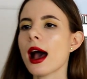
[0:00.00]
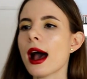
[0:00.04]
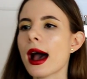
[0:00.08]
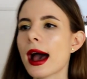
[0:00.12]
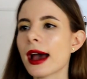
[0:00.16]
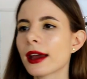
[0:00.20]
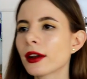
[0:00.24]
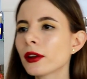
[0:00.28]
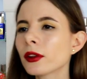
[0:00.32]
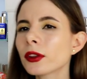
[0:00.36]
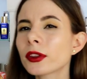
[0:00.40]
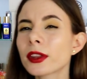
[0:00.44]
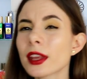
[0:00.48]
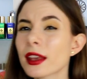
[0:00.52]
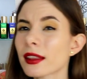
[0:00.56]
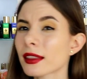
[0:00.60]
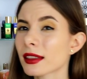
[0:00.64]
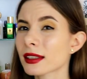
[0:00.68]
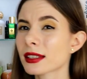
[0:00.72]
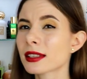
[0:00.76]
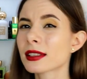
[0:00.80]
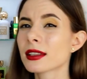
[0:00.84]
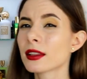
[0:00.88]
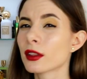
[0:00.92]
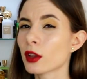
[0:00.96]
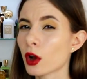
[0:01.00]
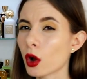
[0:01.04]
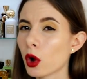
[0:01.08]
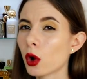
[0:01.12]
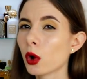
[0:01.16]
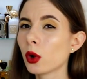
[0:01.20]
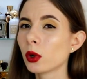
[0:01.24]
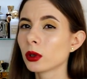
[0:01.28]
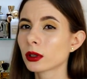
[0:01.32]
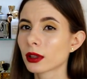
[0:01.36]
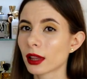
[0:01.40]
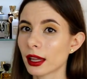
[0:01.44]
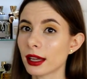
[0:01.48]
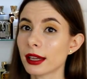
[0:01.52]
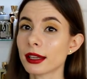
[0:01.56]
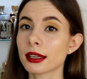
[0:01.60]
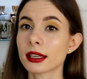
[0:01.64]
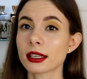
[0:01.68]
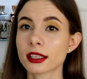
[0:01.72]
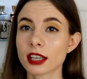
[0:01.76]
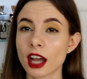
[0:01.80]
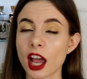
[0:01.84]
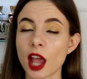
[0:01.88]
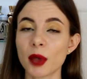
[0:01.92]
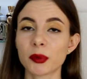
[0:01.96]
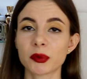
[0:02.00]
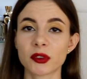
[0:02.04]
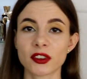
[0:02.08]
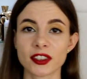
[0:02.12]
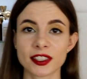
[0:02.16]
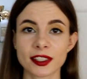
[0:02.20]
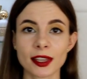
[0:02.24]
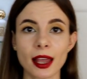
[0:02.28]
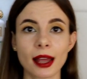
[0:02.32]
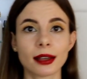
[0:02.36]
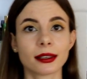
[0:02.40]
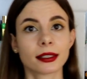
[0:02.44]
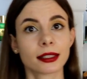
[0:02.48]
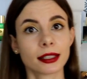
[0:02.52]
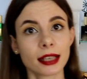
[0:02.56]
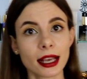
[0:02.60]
I don't think this is an old lady type of scent.